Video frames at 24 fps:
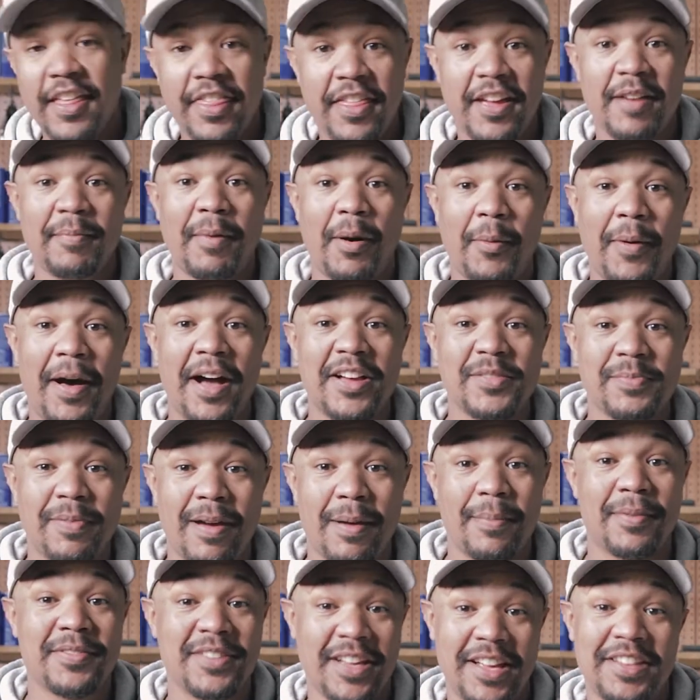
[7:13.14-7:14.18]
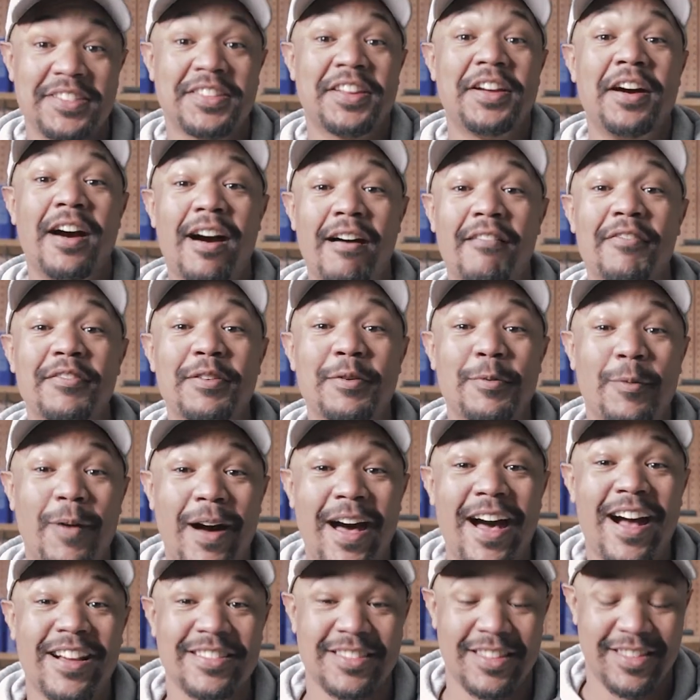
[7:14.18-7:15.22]
thing about wax paper is that it's covered in
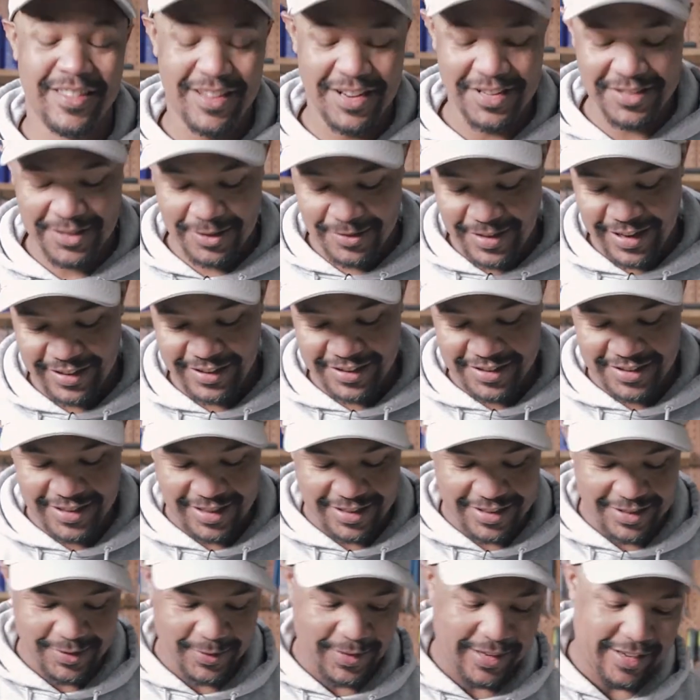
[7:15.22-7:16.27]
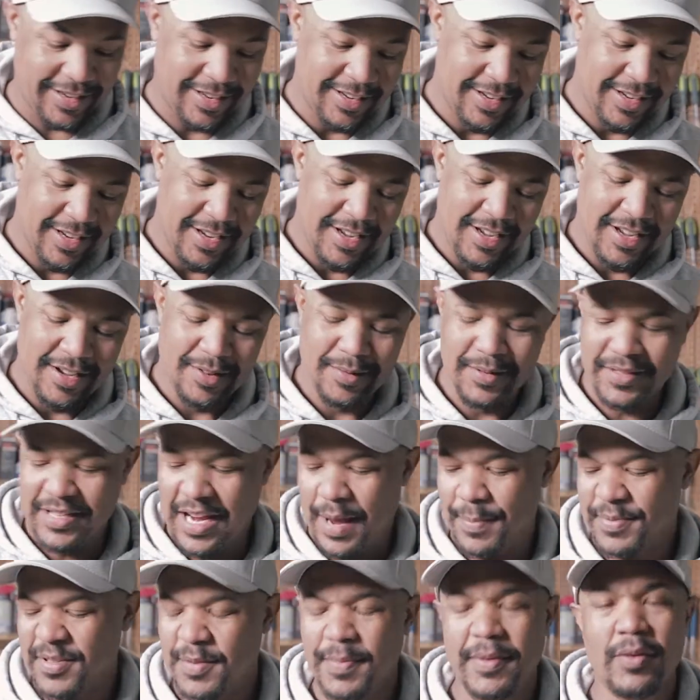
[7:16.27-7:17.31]
wax and things don't like to stick to it, which
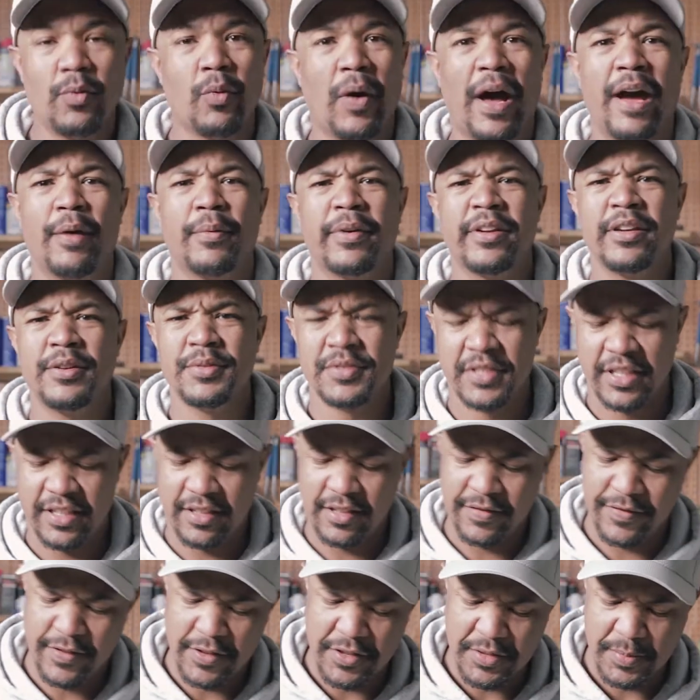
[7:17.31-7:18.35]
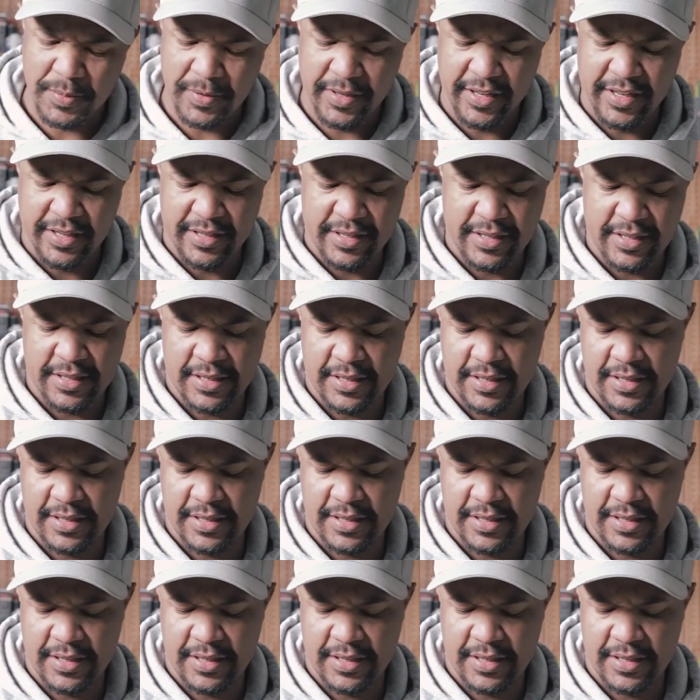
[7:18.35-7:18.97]
happens to be why we used it in the first place.